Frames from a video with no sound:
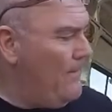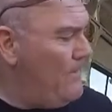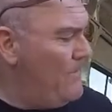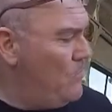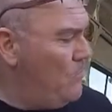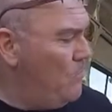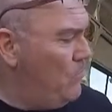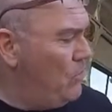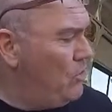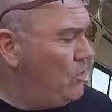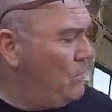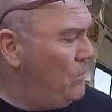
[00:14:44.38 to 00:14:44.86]

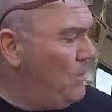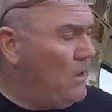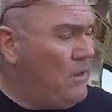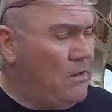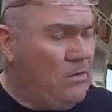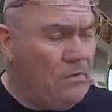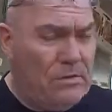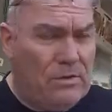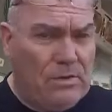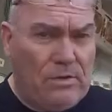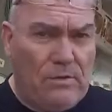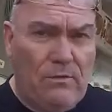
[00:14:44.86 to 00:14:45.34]
Which would be
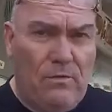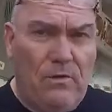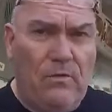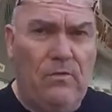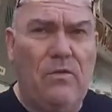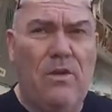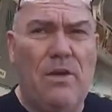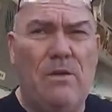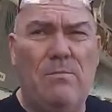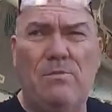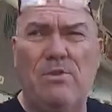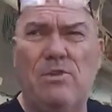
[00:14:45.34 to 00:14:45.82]
nice if I
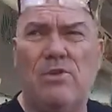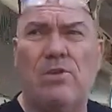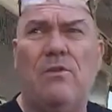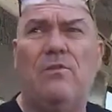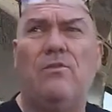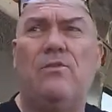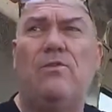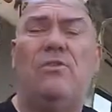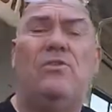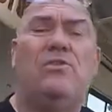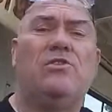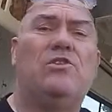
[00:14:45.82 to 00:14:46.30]
found myself
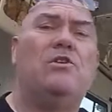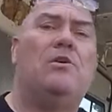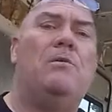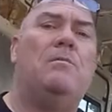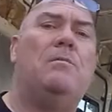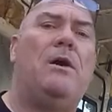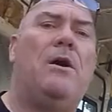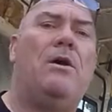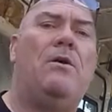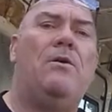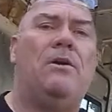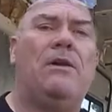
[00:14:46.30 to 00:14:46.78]
a nice little
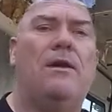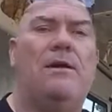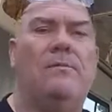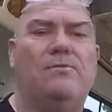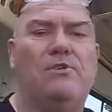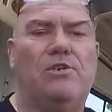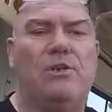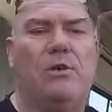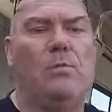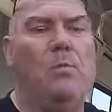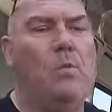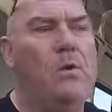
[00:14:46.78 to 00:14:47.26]
park up
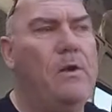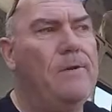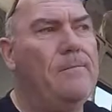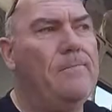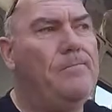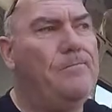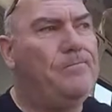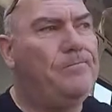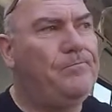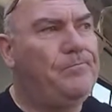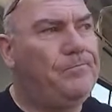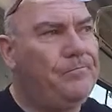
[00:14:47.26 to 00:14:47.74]
somewhere
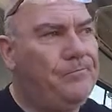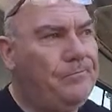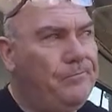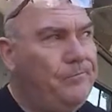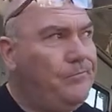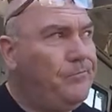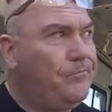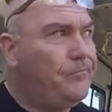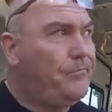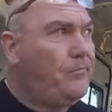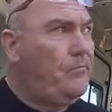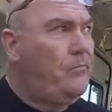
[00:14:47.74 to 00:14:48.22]

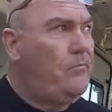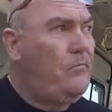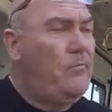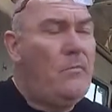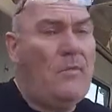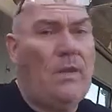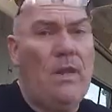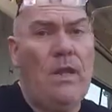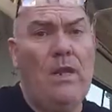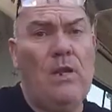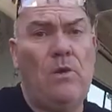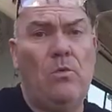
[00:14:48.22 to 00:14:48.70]

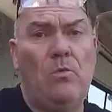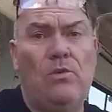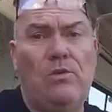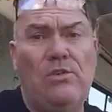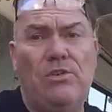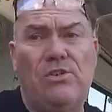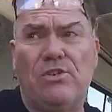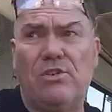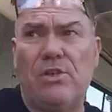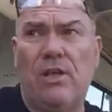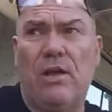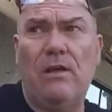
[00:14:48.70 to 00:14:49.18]
and I wanted
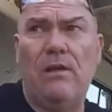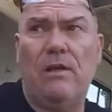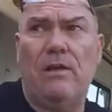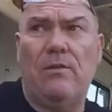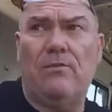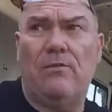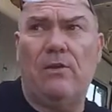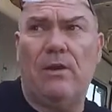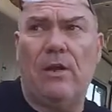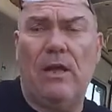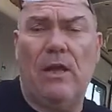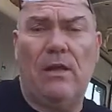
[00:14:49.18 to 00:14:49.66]
to stay there
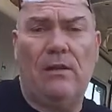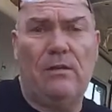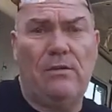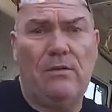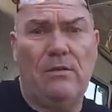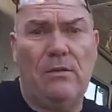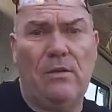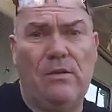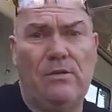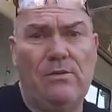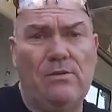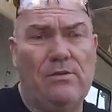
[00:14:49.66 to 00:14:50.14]
for a couple of
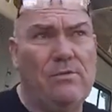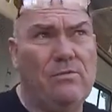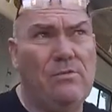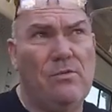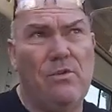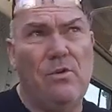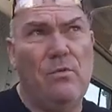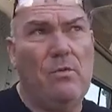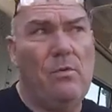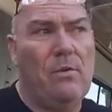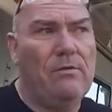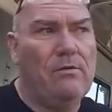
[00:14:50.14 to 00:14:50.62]
days, so I haven't
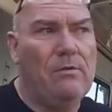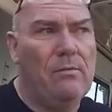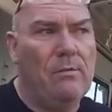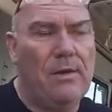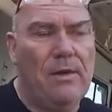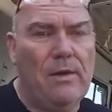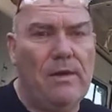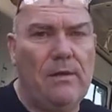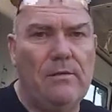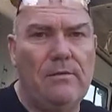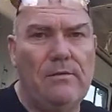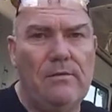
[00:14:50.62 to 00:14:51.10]
got to worry
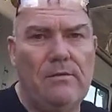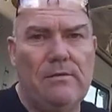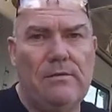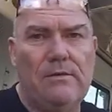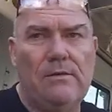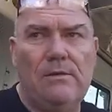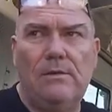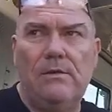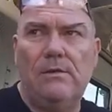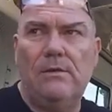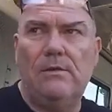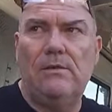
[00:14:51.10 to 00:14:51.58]
about
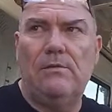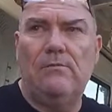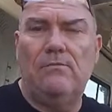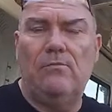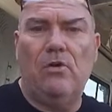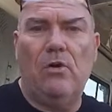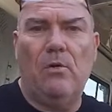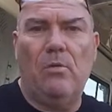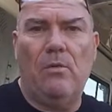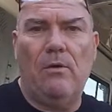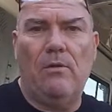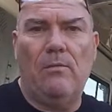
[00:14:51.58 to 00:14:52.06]

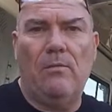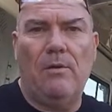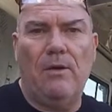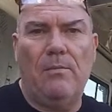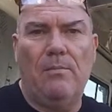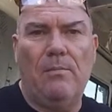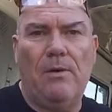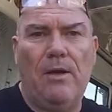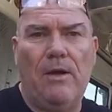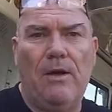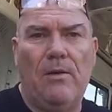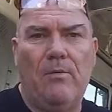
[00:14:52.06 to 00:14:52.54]

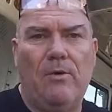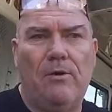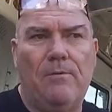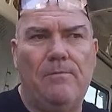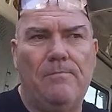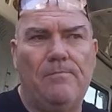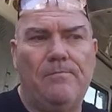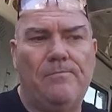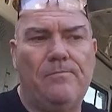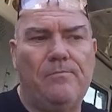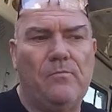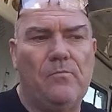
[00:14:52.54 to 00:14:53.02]
power,
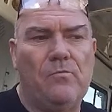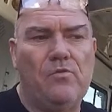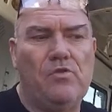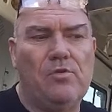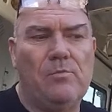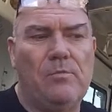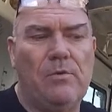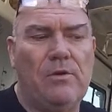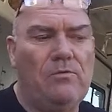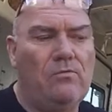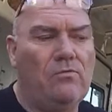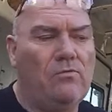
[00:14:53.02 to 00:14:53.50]
which
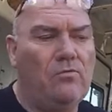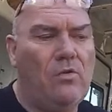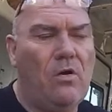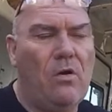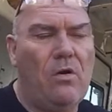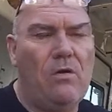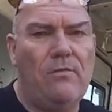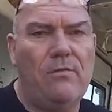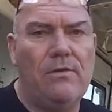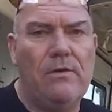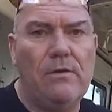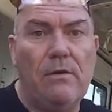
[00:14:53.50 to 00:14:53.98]
would be
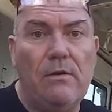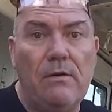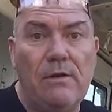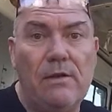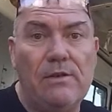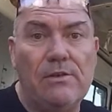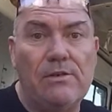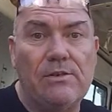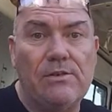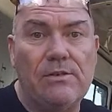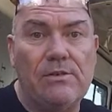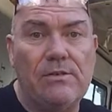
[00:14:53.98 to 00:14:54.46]
rather
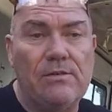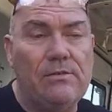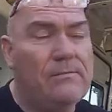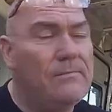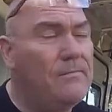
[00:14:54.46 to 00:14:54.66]
nice.